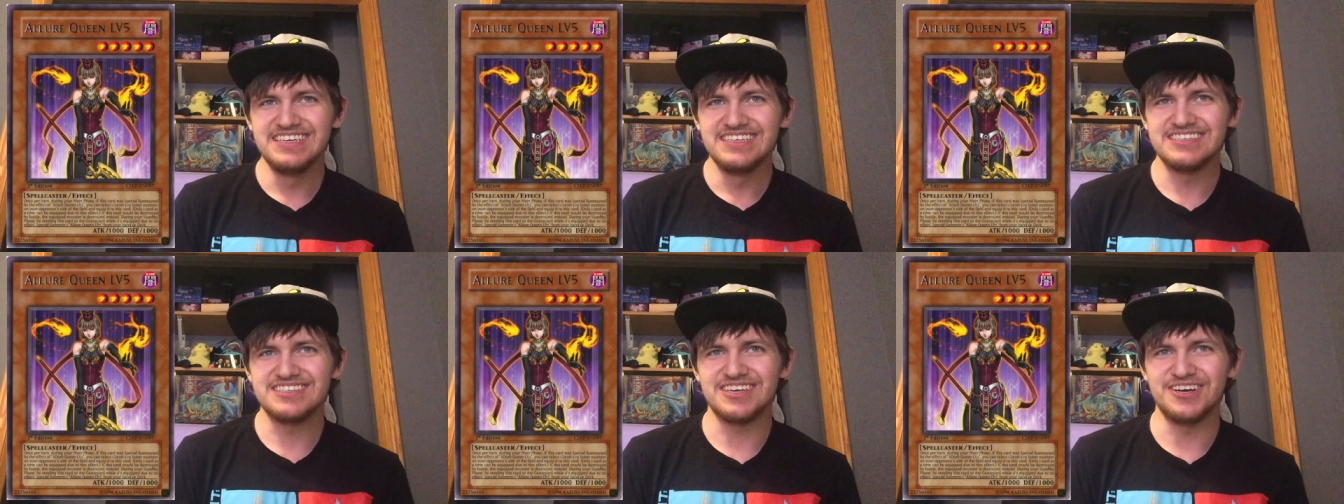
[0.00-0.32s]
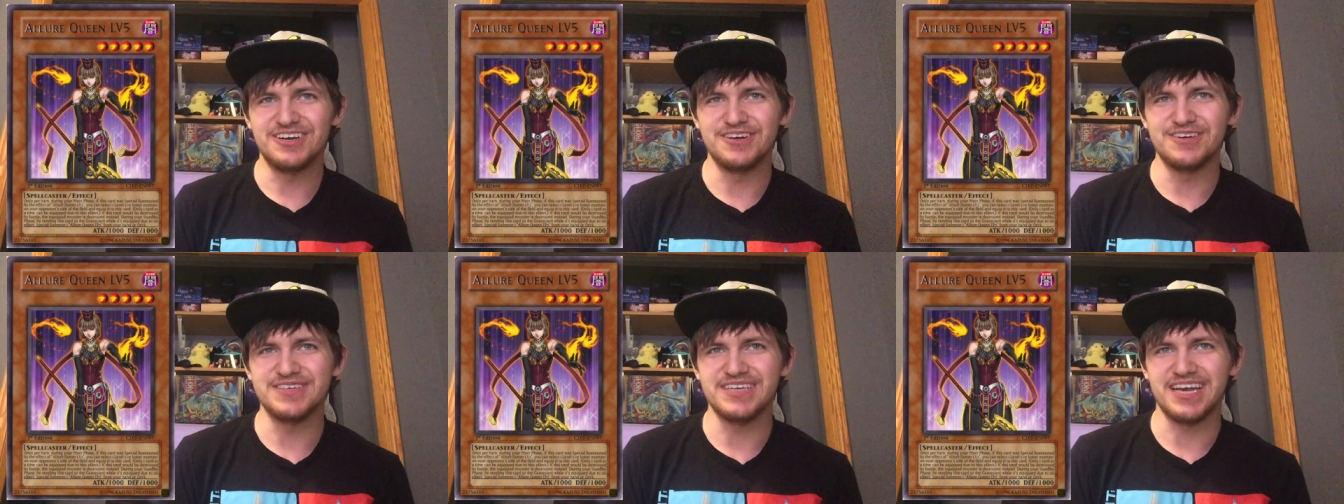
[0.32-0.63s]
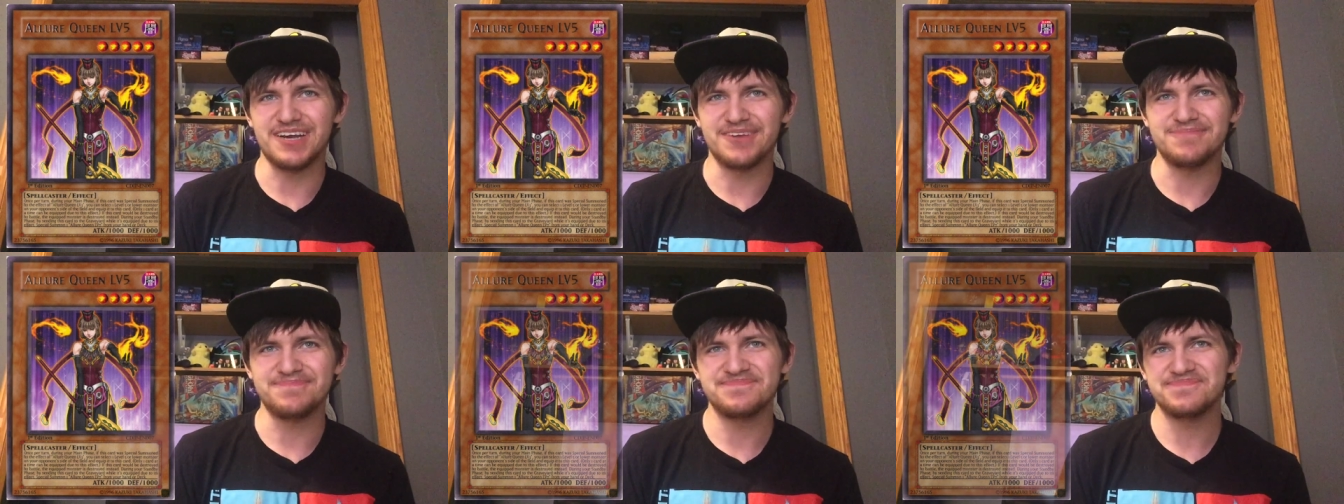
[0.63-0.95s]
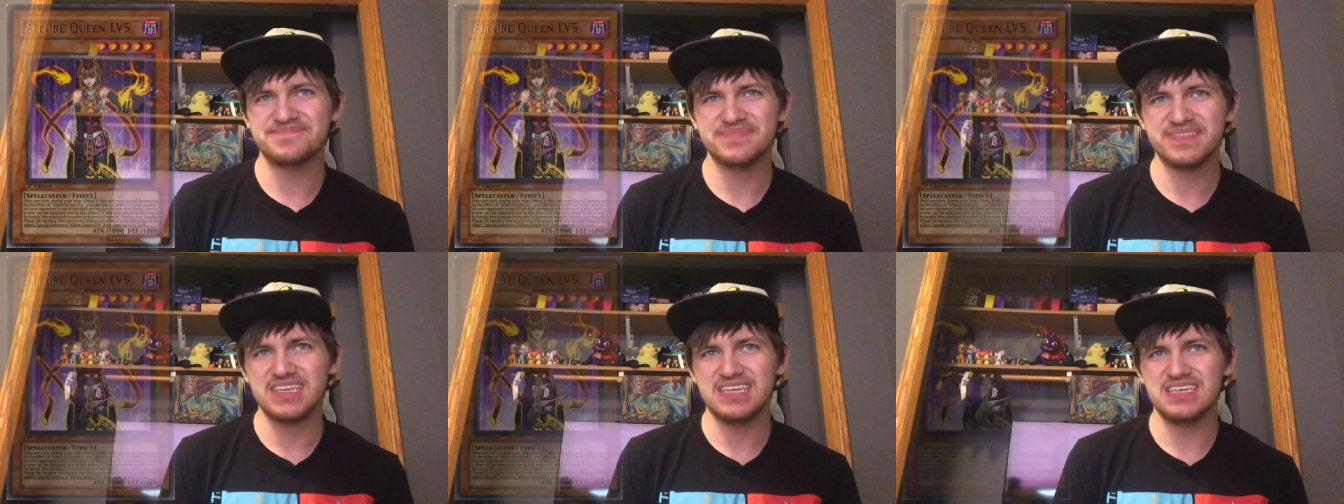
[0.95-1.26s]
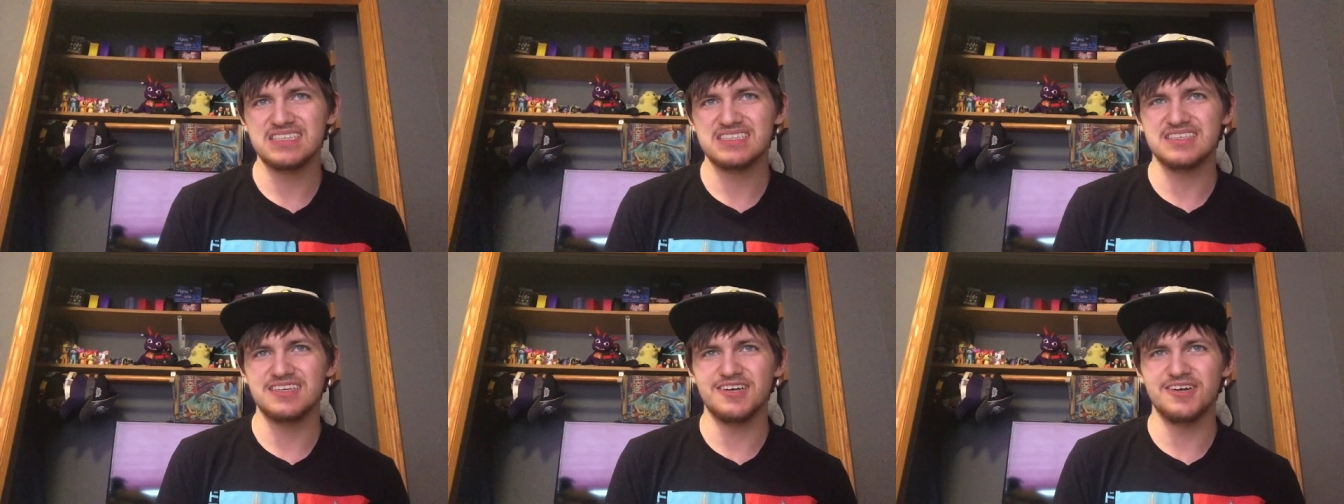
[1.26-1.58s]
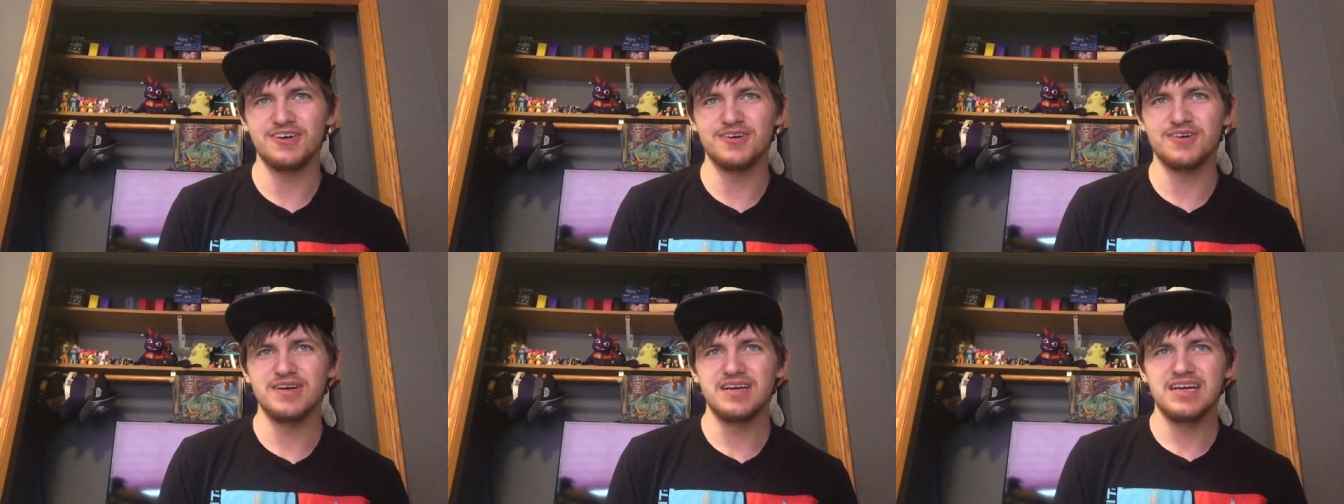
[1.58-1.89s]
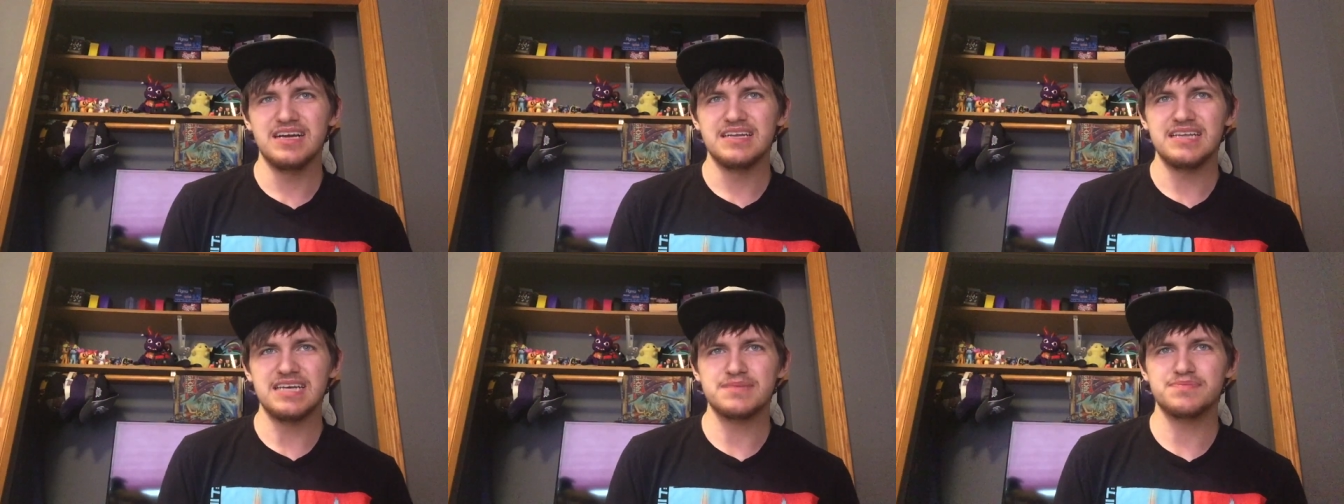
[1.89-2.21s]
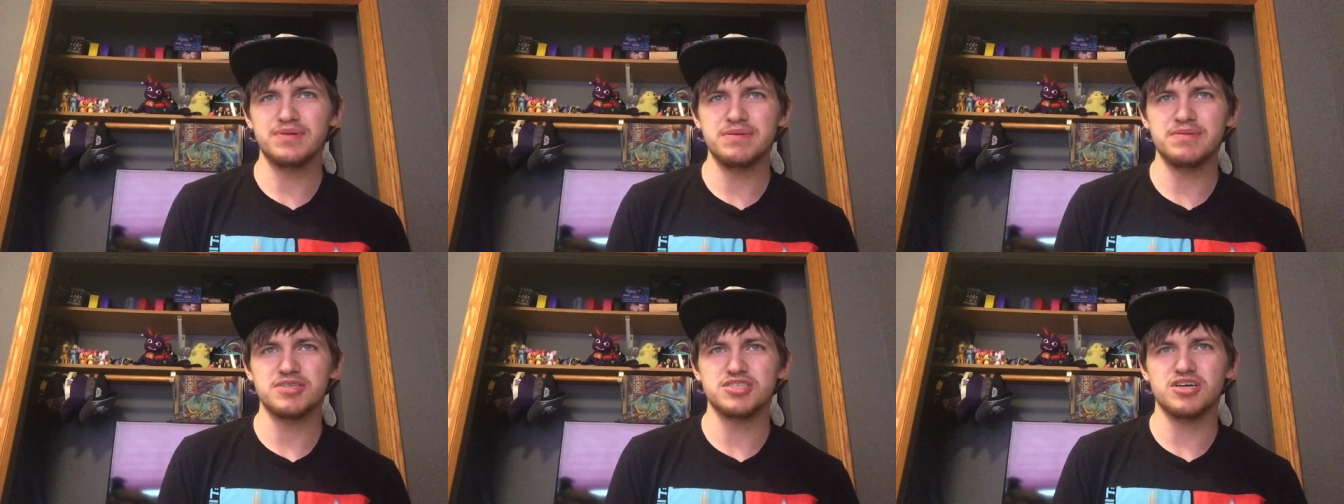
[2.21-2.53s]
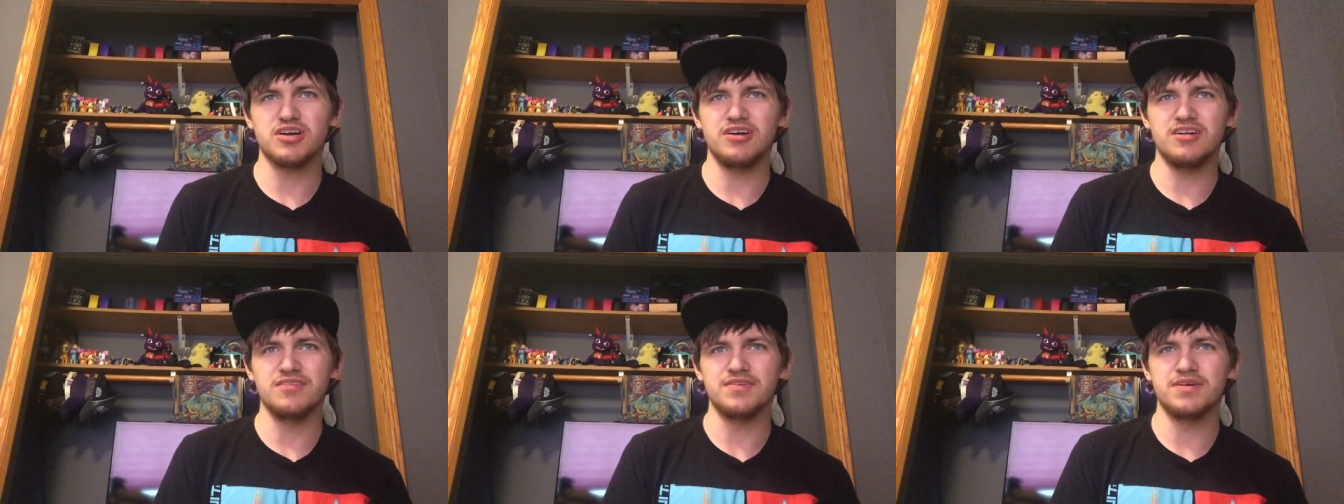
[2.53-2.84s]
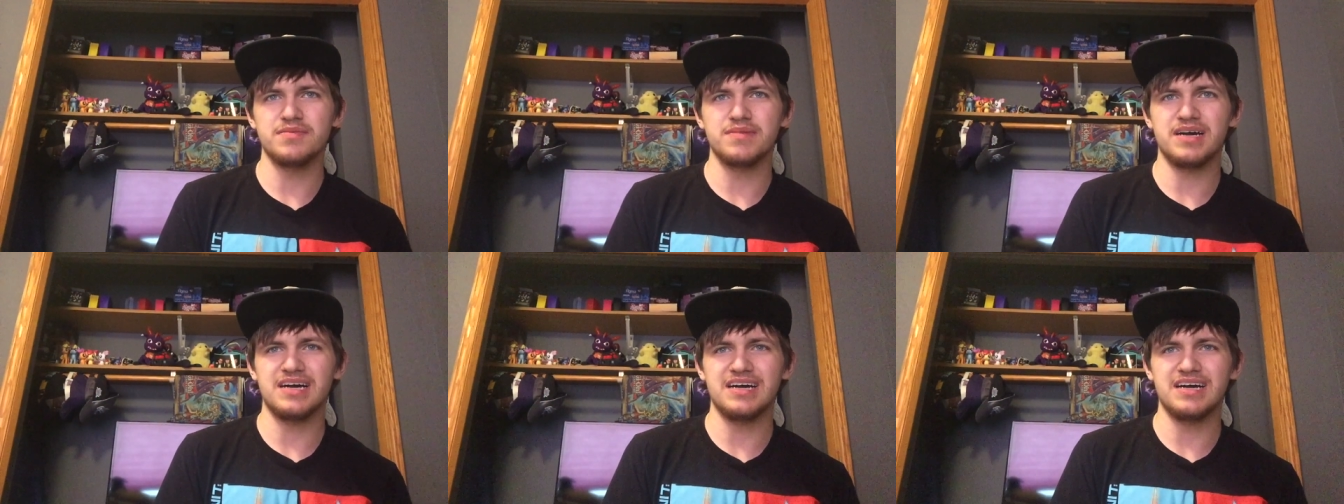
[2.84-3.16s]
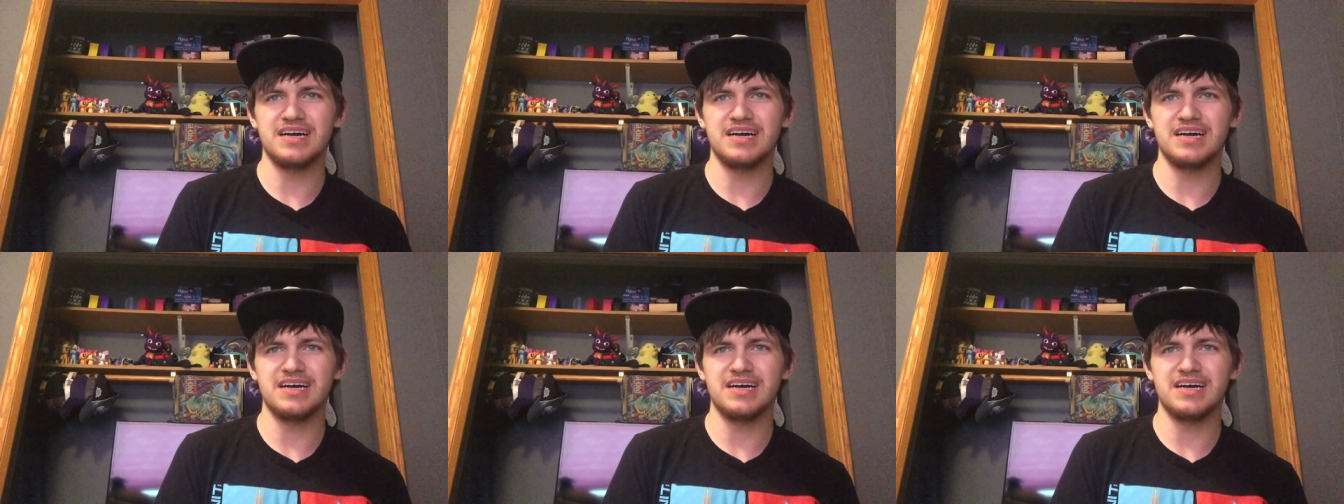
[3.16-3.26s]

So yeah, so that's pretty much all of them.